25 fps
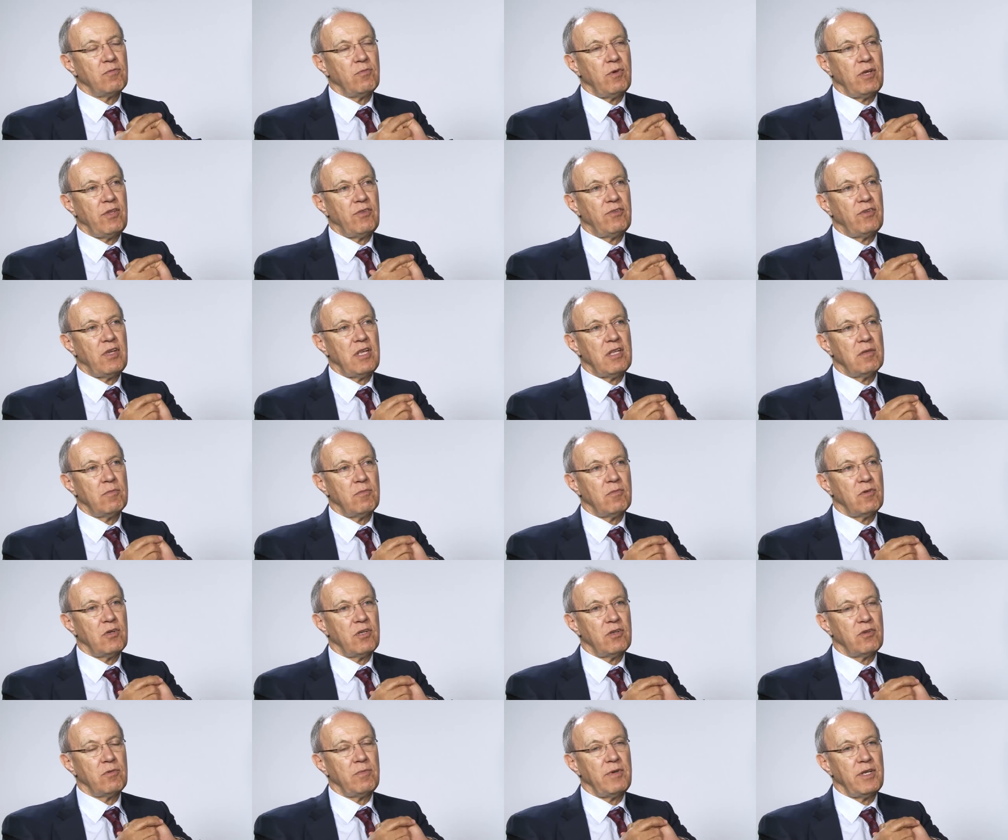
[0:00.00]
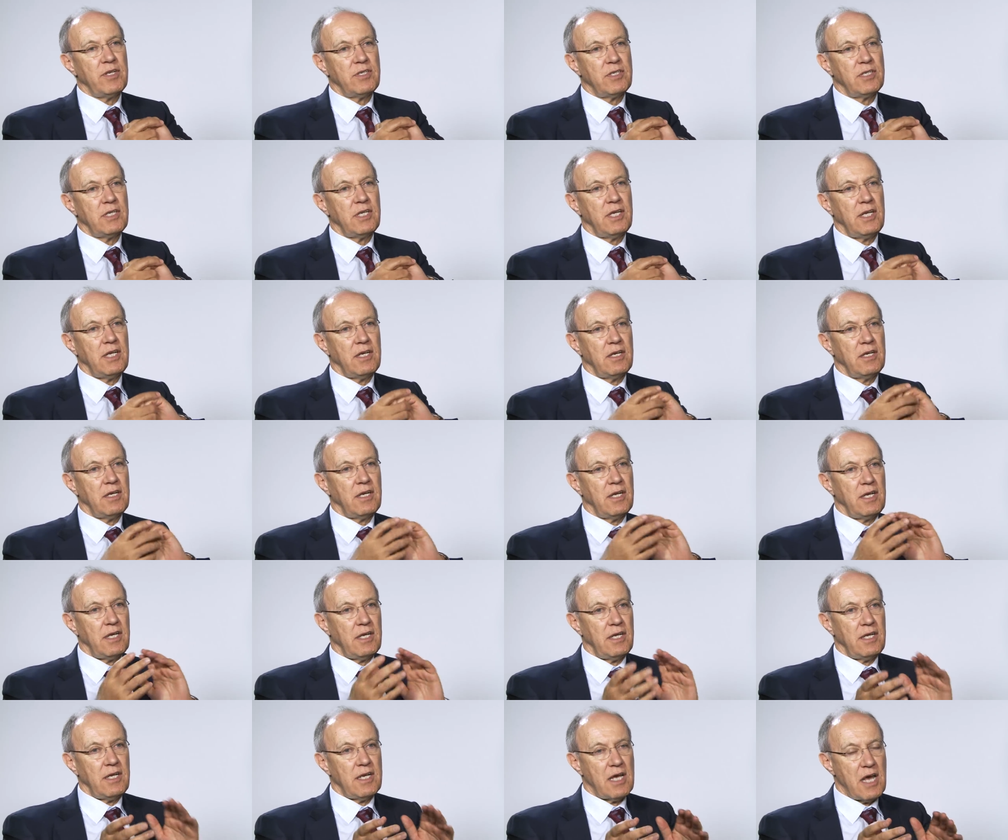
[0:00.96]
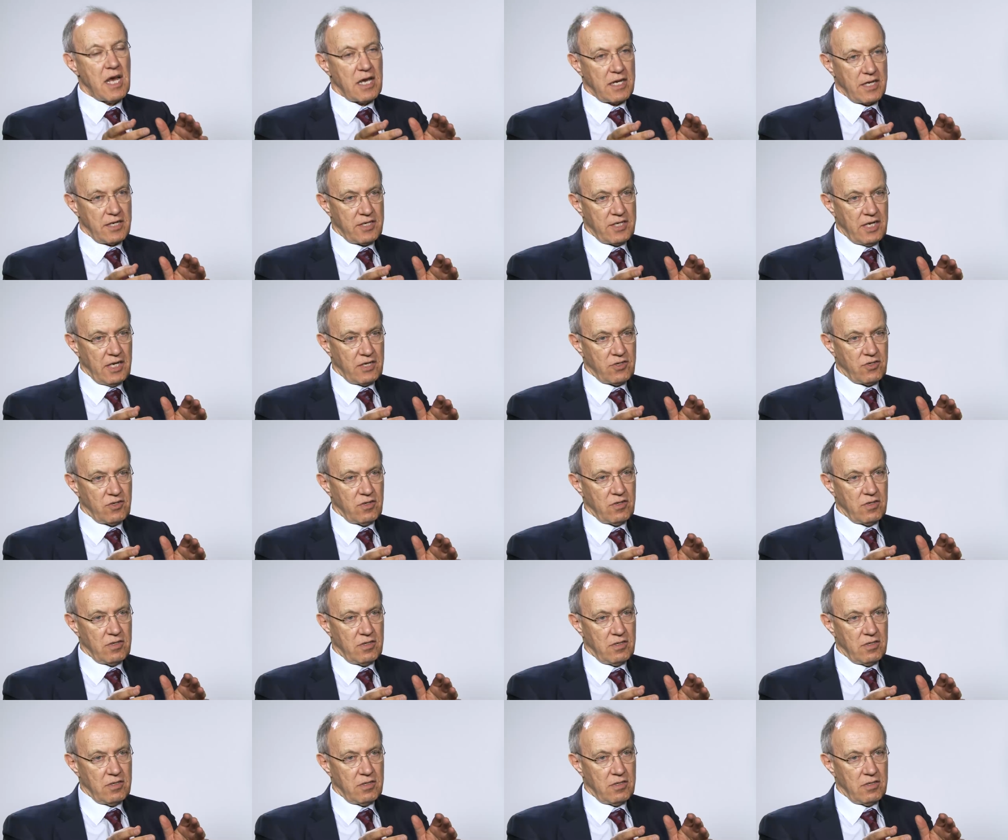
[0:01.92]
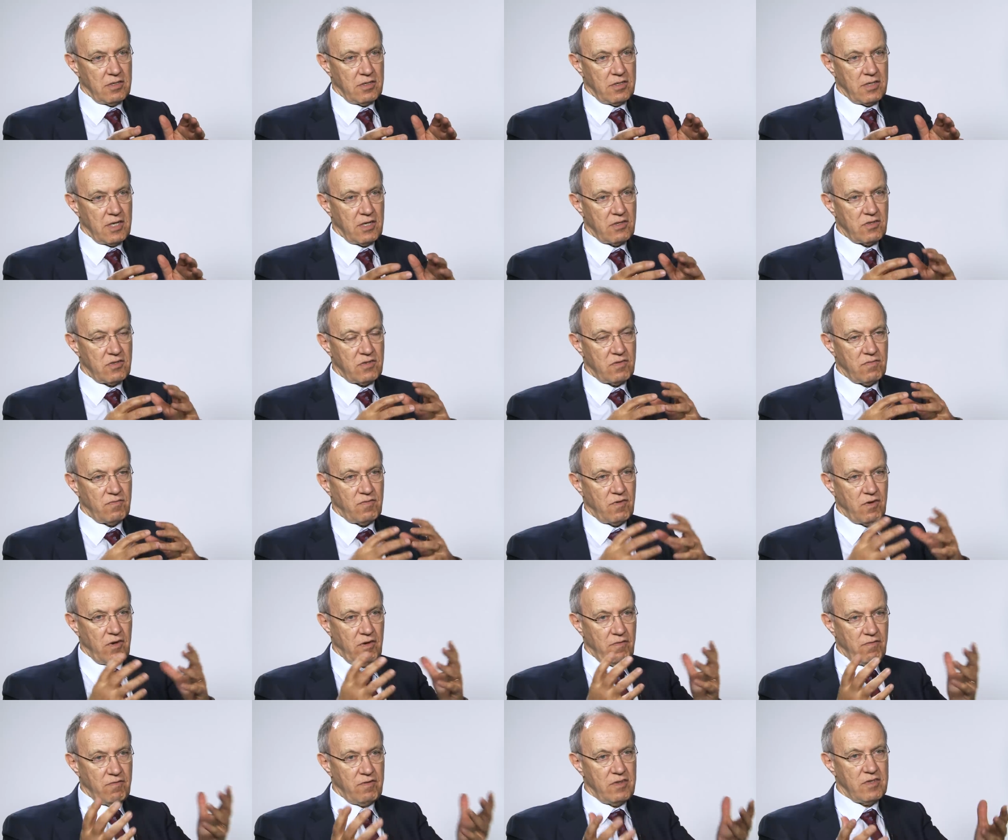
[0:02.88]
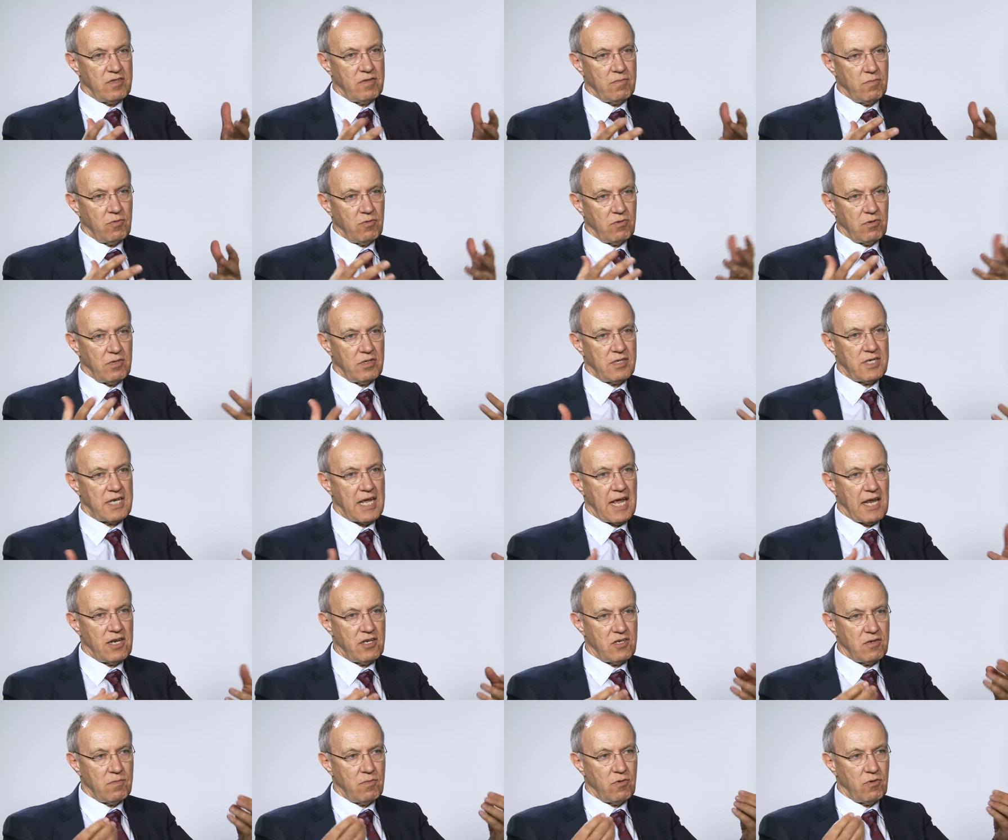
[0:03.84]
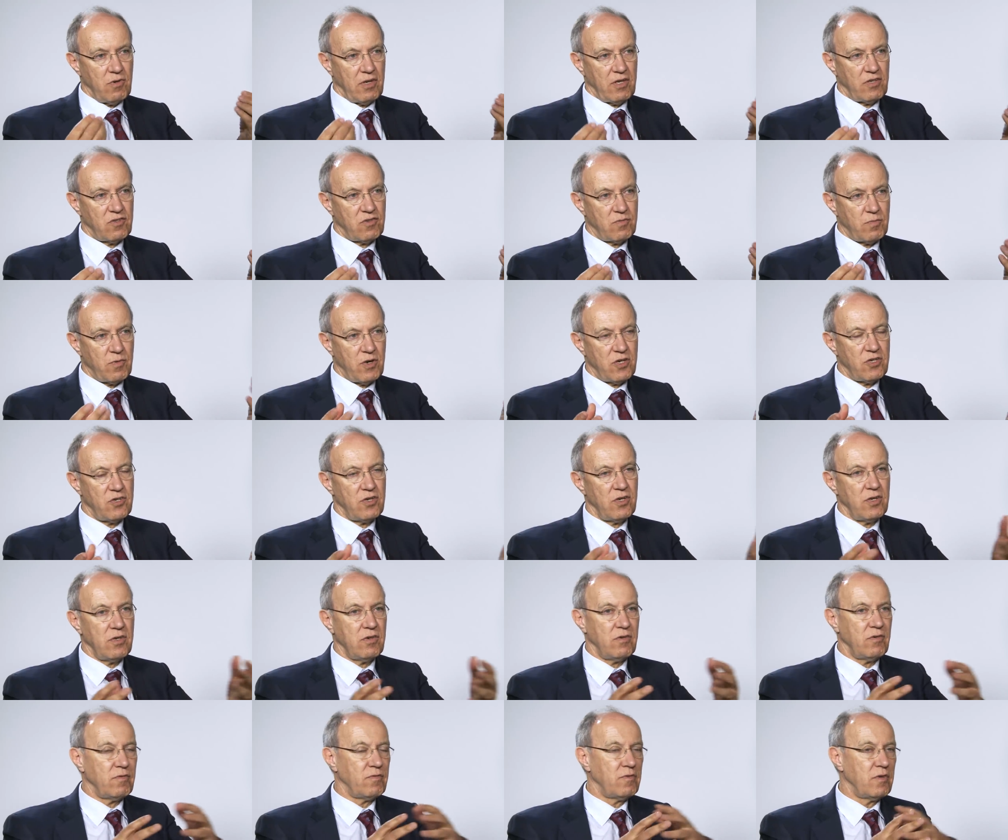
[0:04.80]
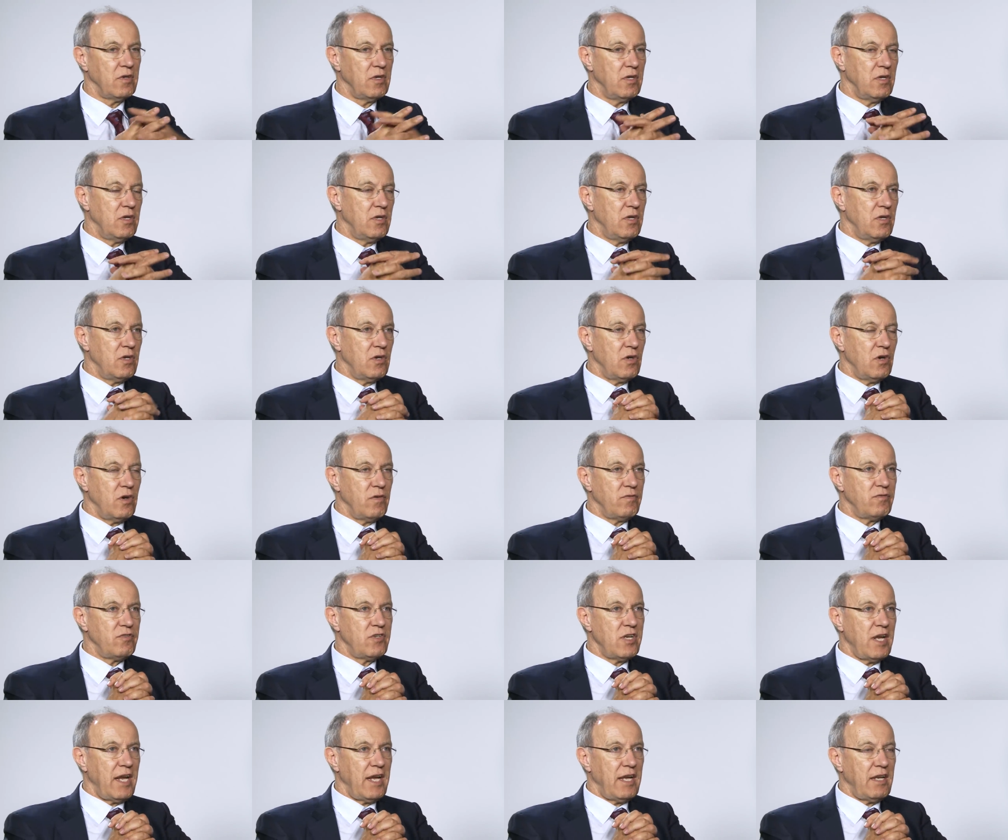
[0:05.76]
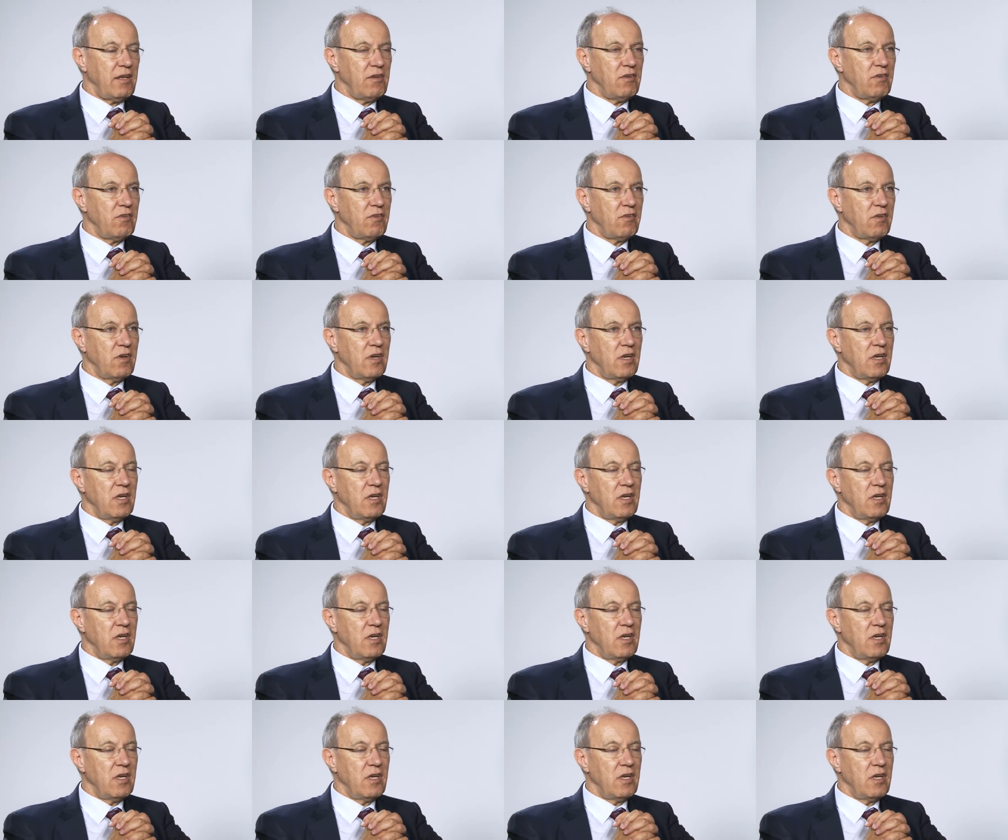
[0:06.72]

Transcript: We see them a little bit in architecture. That's a very visible and tangible expression of, of change.